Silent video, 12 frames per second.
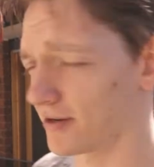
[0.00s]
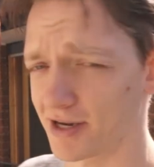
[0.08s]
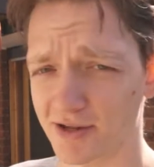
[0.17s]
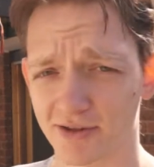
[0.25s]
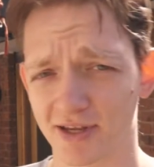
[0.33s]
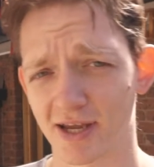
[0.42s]

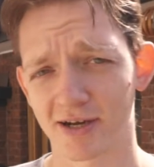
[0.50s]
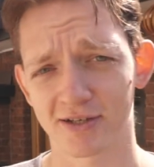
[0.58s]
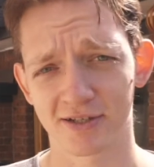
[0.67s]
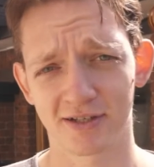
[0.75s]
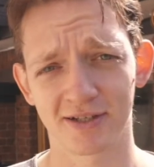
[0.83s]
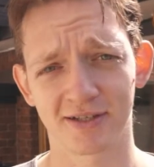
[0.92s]
Now the
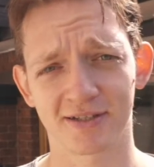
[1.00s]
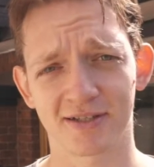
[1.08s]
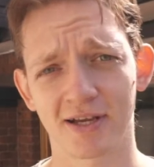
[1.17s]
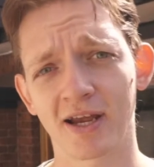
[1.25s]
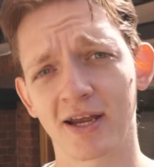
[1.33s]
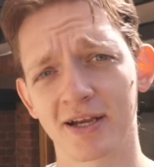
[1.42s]
canister did
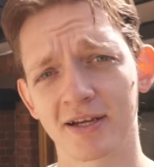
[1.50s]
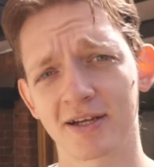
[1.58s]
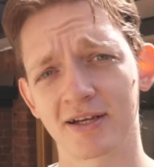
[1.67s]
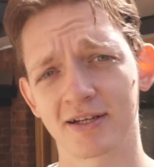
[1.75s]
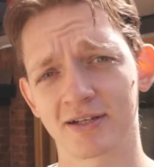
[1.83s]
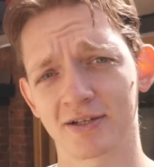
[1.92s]

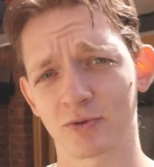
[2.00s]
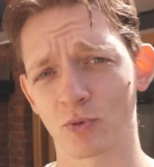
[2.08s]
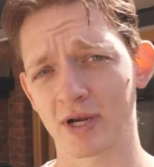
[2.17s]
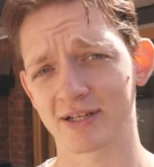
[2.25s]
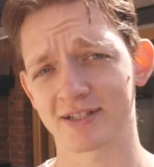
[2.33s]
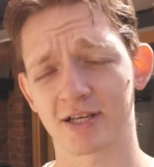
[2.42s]
say
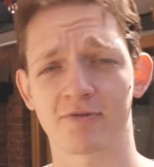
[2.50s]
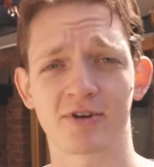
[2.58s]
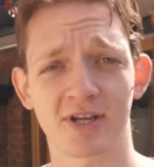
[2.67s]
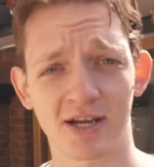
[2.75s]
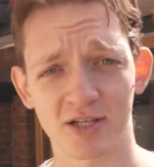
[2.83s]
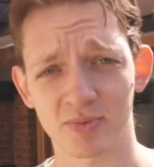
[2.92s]
wait seven
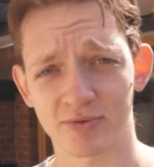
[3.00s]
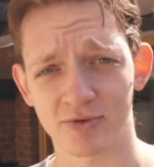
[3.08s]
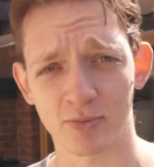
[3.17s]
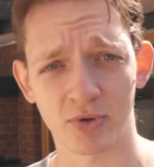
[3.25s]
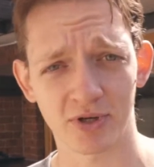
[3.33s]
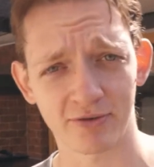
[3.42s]
days
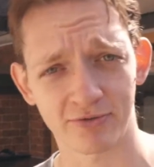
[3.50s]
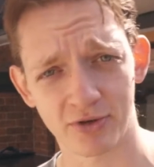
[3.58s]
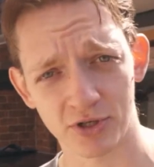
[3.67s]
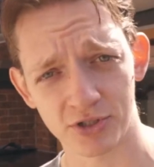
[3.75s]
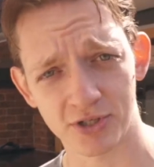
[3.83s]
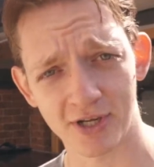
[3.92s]
before putting
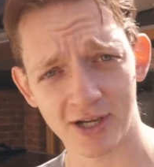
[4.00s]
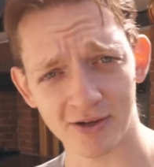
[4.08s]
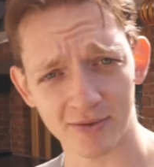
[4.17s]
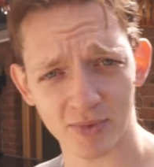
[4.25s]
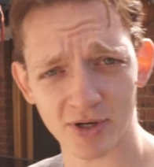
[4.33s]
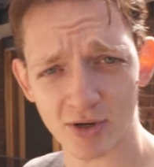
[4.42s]
furniture
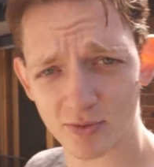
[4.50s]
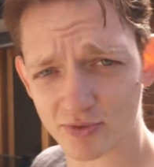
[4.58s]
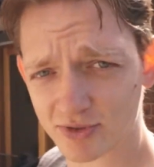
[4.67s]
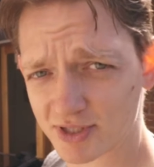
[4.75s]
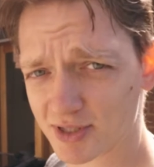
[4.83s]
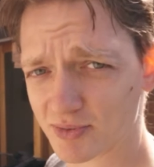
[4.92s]
down, but
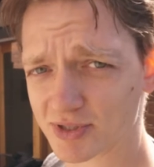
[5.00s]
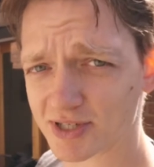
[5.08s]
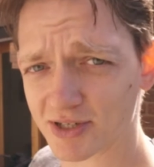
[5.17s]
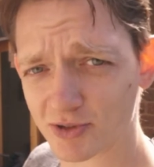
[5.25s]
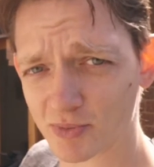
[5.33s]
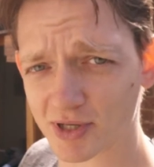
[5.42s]
hopefully the
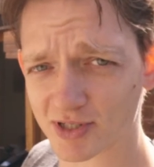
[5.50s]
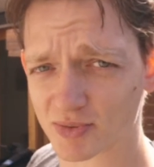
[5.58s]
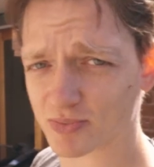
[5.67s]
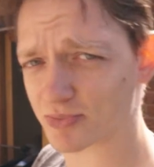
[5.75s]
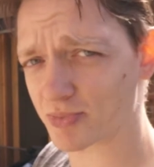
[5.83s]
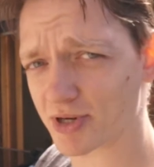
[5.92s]
material might
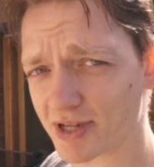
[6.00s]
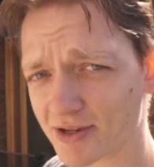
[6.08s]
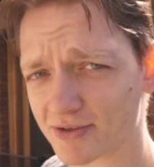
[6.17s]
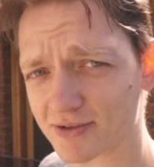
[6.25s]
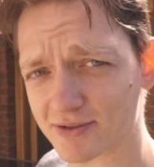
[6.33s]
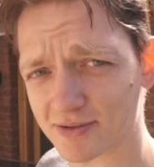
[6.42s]
spread
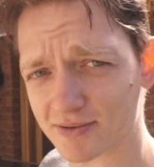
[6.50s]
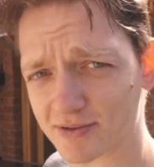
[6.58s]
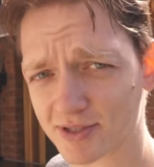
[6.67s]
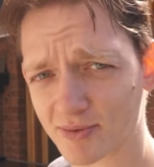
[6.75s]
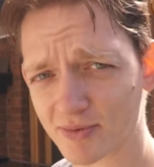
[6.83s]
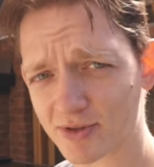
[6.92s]
out
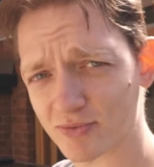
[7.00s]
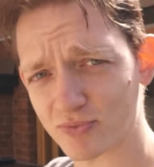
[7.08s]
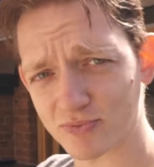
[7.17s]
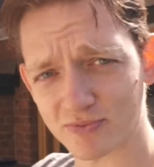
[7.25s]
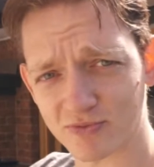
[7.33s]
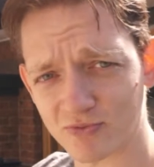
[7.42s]
some of the
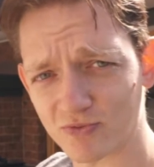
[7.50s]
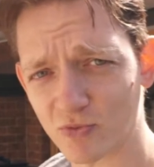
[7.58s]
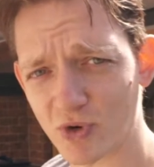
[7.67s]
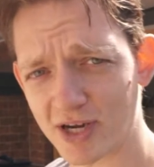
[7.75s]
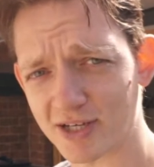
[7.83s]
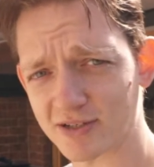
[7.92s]

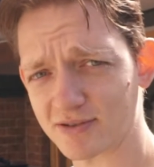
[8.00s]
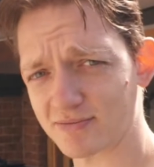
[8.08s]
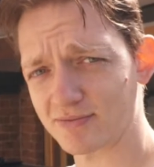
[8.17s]
weight